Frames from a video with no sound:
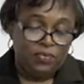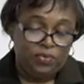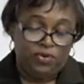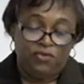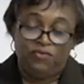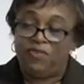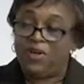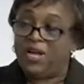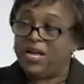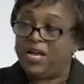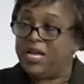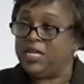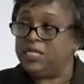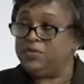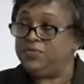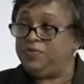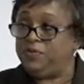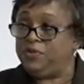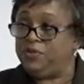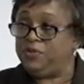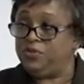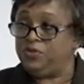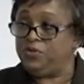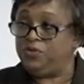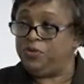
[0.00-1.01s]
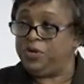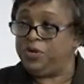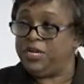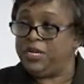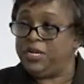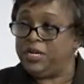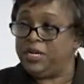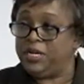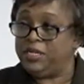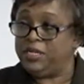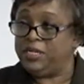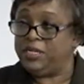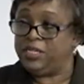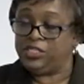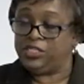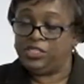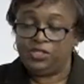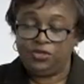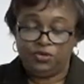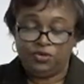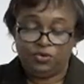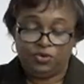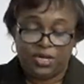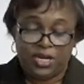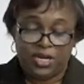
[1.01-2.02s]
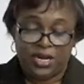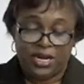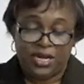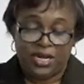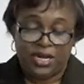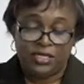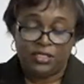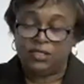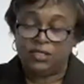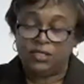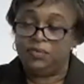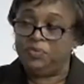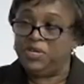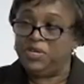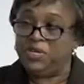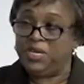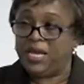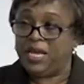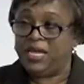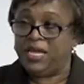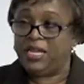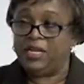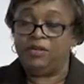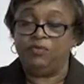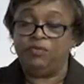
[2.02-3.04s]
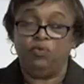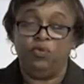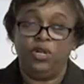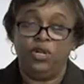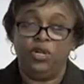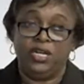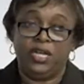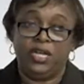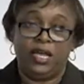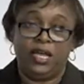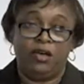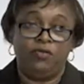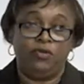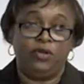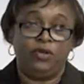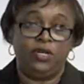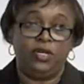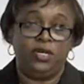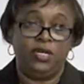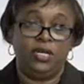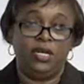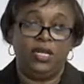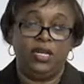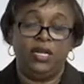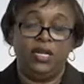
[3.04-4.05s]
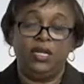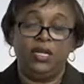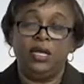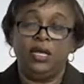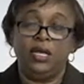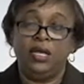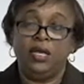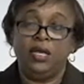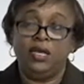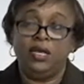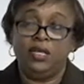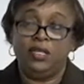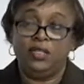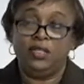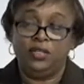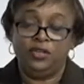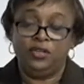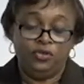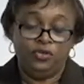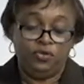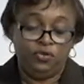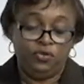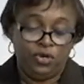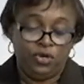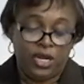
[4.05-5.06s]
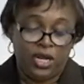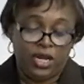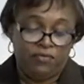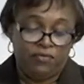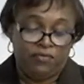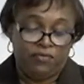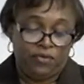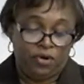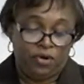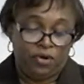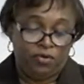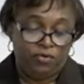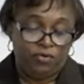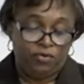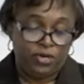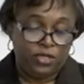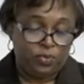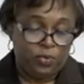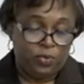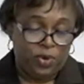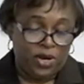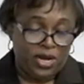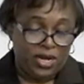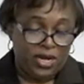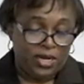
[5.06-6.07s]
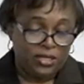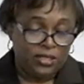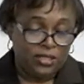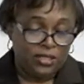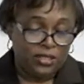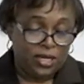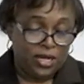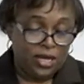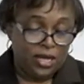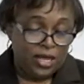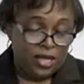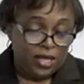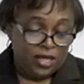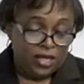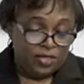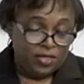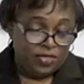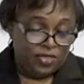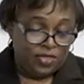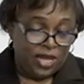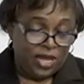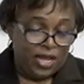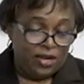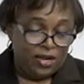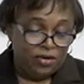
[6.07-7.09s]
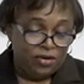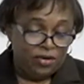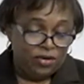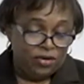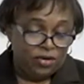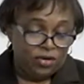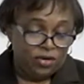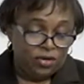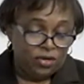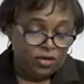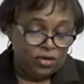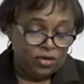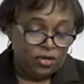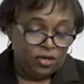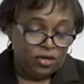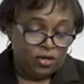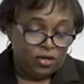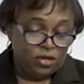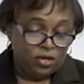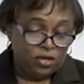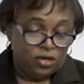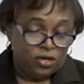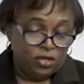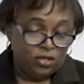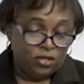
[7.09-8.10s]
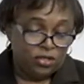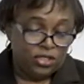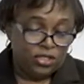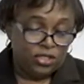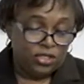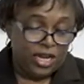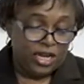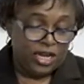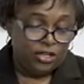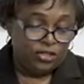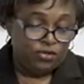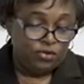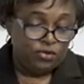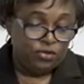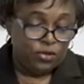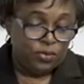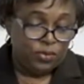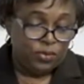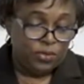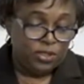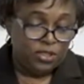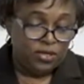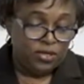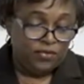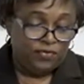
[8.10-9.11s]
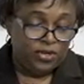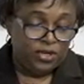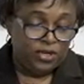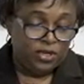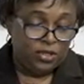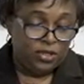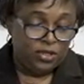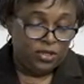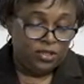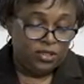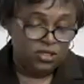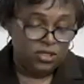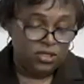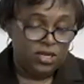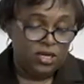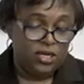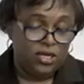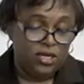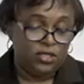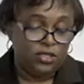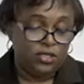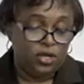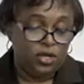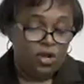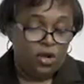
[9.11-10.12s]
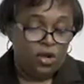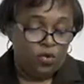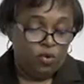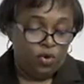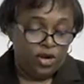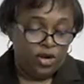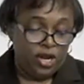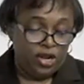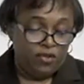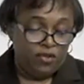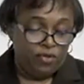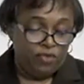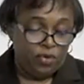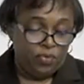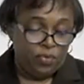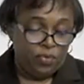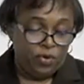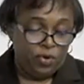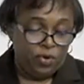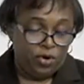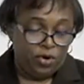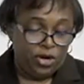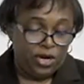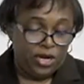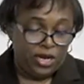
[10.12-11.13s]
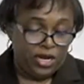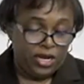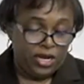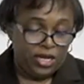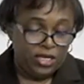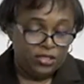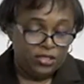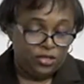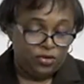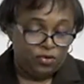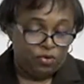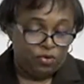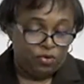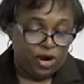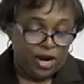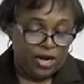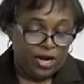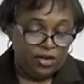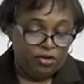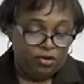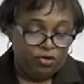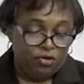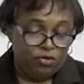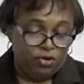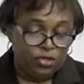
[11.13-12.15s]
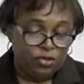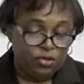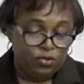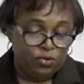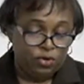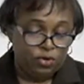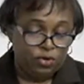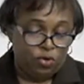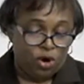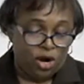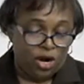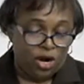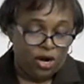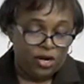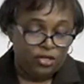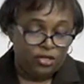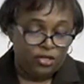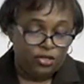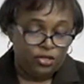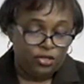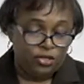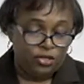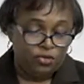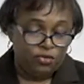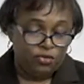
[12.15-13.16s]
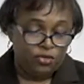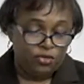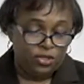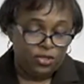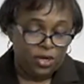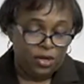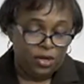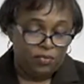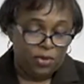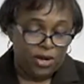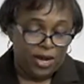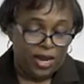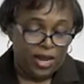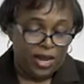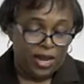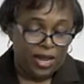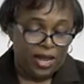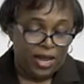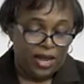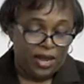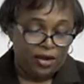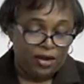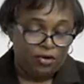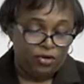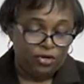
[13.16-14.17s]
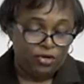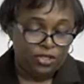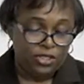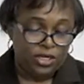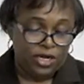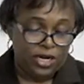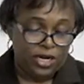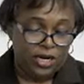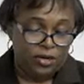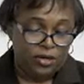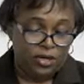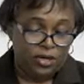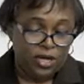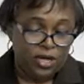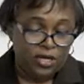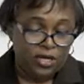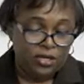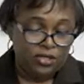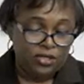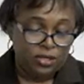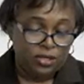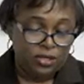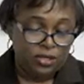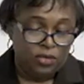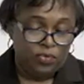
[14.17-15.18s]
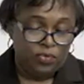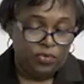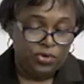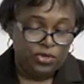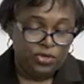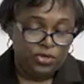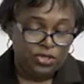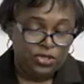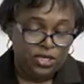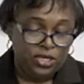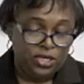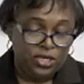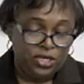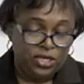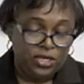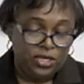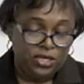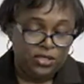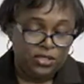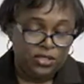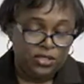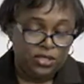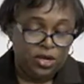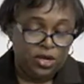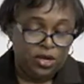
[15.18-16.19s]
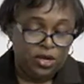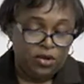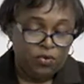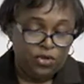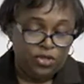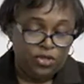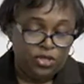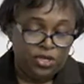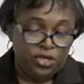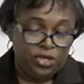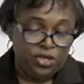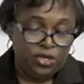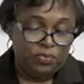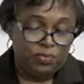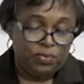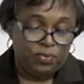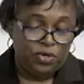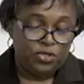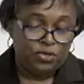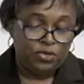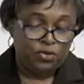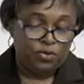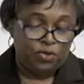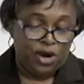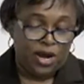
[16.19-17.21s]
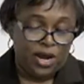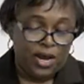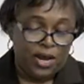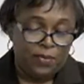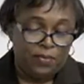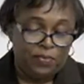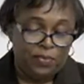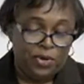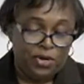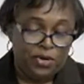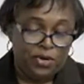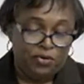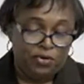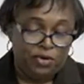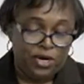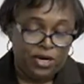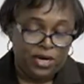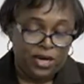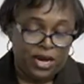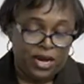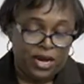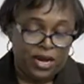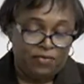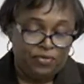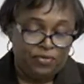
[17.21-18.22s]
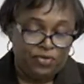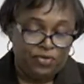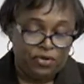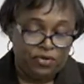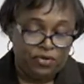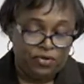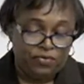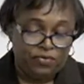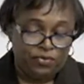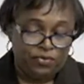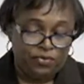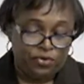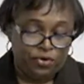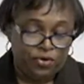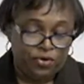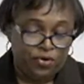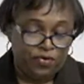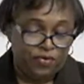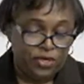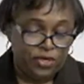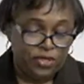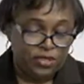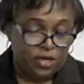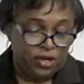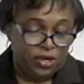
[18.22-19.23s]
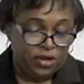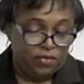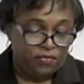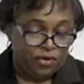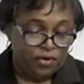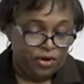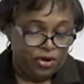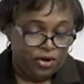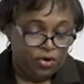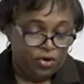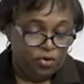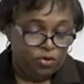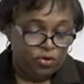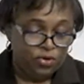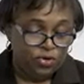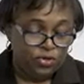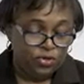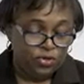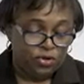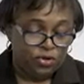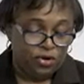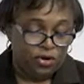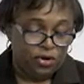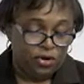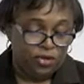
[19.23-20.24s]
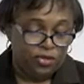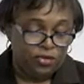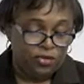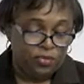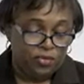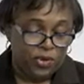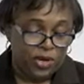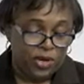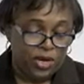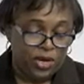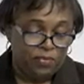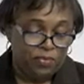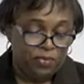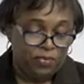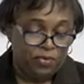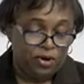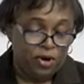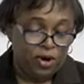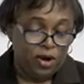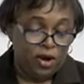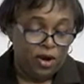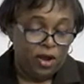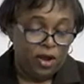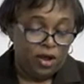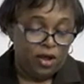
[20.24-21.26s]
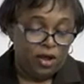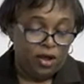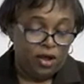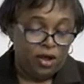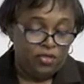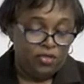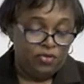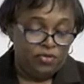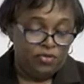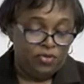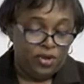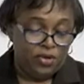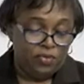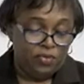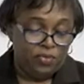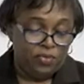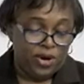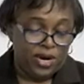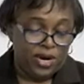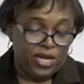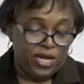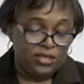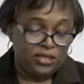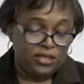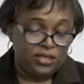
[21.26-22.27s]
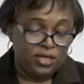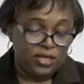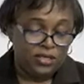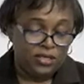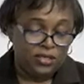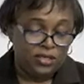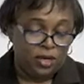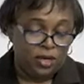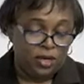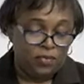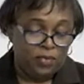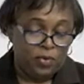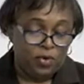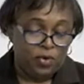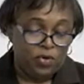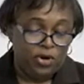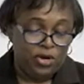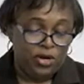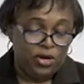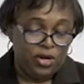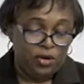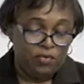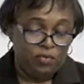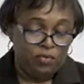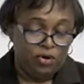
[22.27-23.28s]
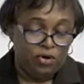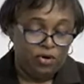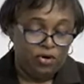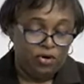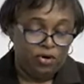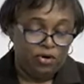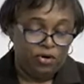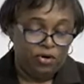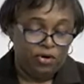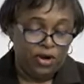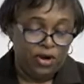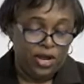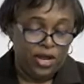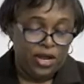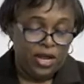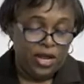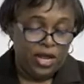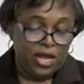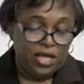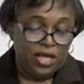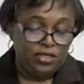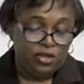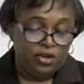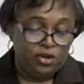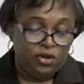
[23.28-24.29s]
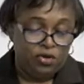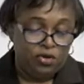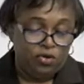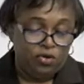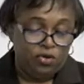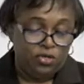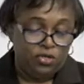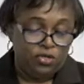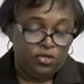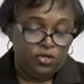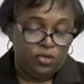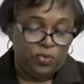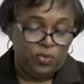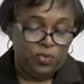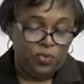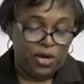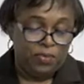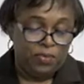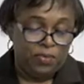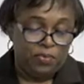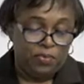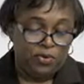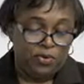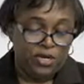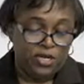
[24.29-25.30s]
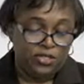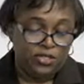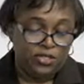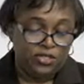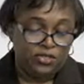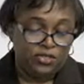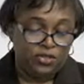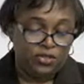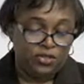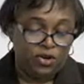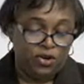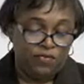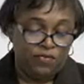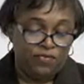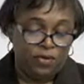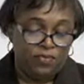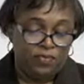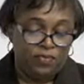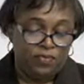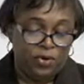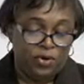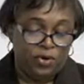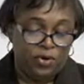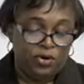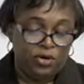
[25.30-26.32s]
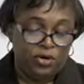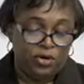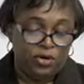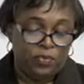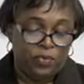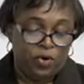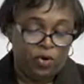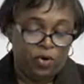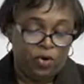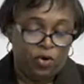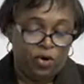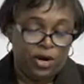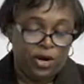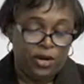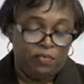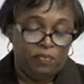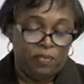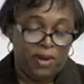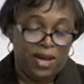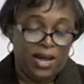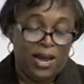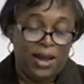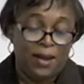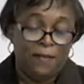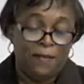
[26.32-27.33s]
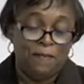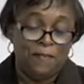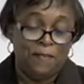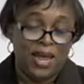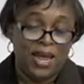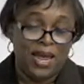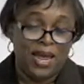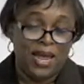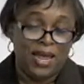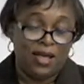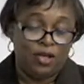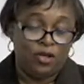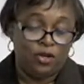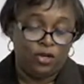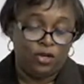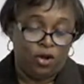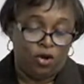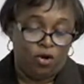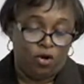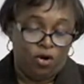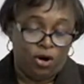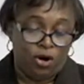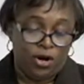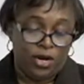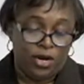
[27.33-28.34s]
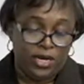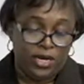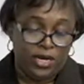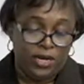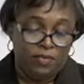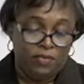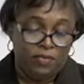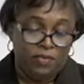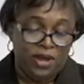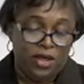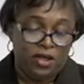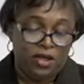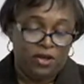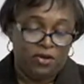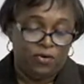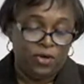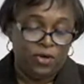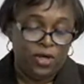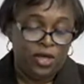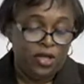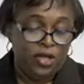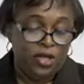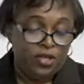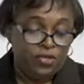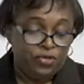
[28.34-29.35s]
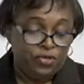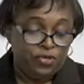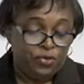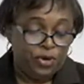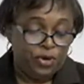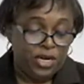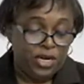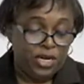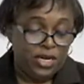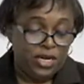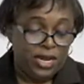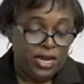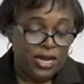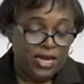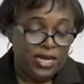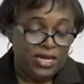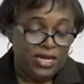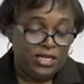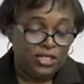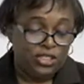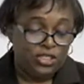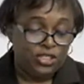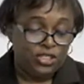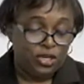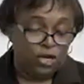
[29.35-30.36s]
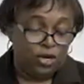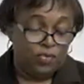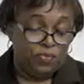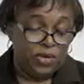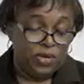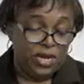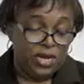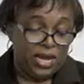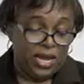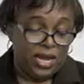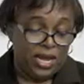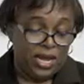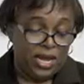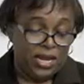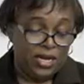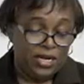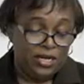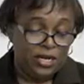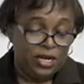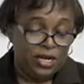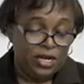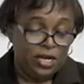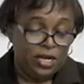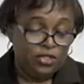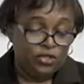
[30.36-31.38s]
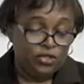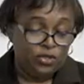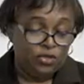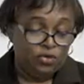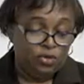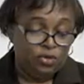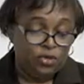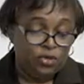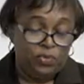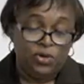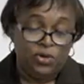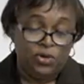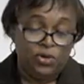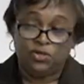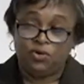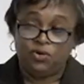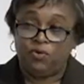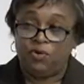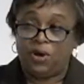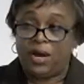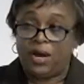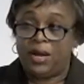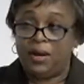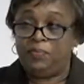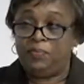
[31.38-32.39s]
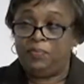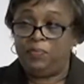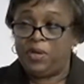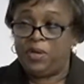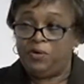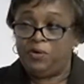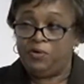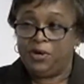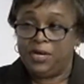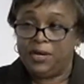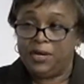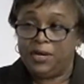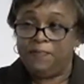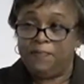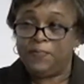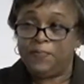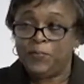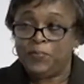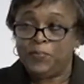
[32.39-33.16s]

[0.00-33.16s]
provides for 3 additional days to be added when calculating the due date for a response. That statute specifically says whenever a party has the right or is required to do some act or take some proceedings within a prescribed period after the service of a notice or other paper other than process upon him or her, and the notice or paper is served upon the party by mail or email, 3 days shall be added to the prescribed period.